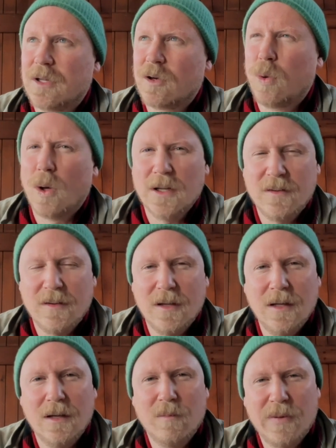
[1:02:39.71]

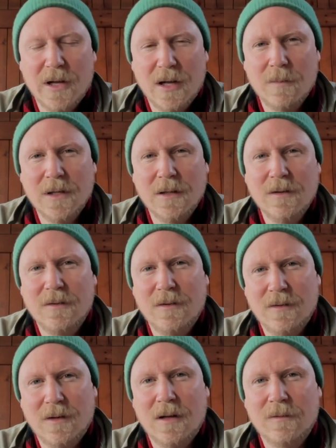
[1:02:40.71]
quality and permanence
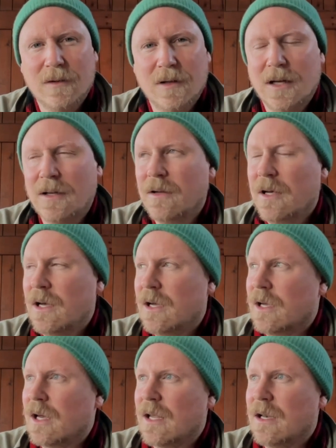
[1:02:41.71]
is another. And,
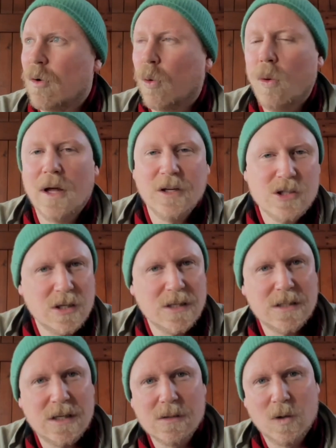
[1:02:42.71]
and all I
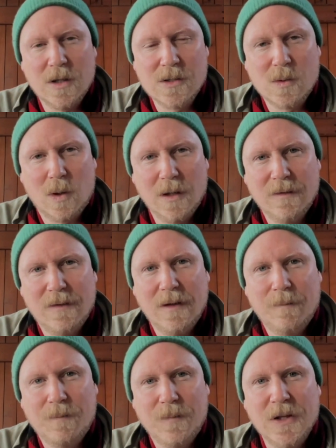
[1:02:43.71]
trust now is quality.
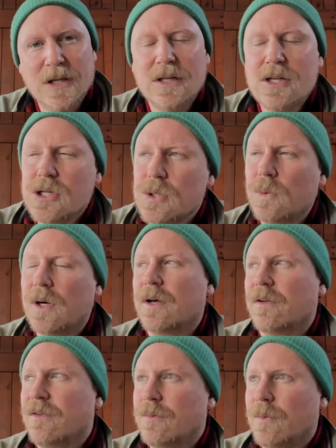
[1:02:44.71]
The initial
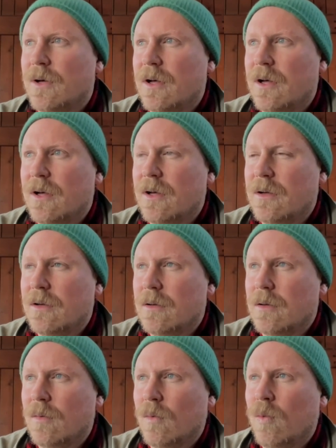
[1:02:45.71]
works were
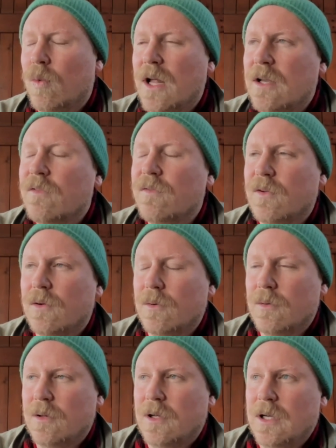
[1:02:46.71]
wonderful
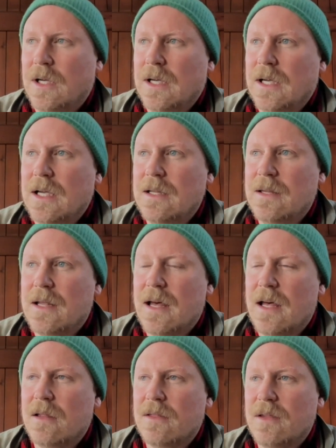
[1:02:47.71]
in
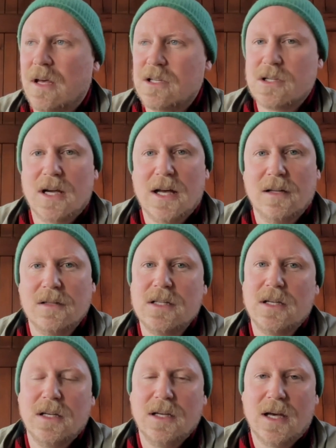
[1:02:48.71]
their
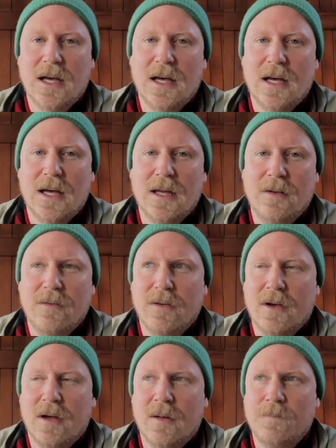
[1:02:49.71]
theatricality and
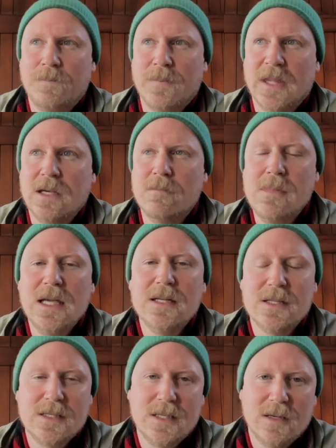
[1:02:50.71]
uh, the
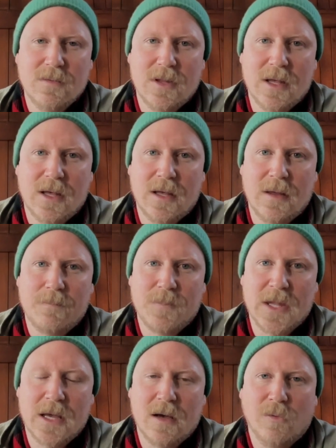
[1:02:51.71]
immediacy of their,
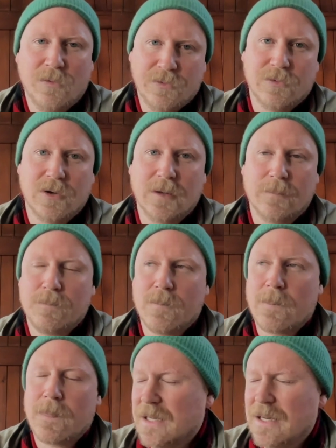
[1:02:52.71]
their offering
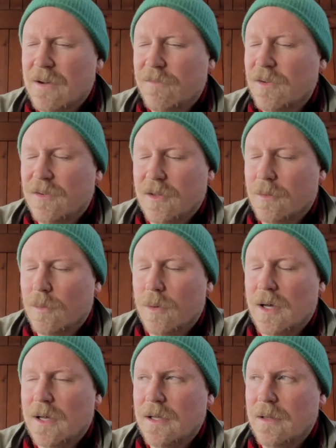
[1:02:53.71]
in every single
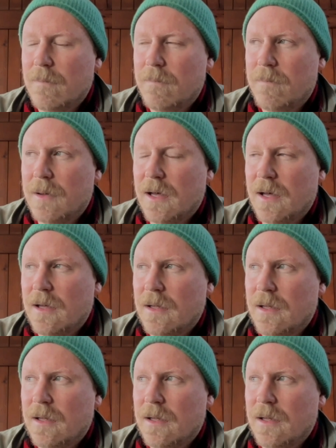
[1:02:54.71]
way. But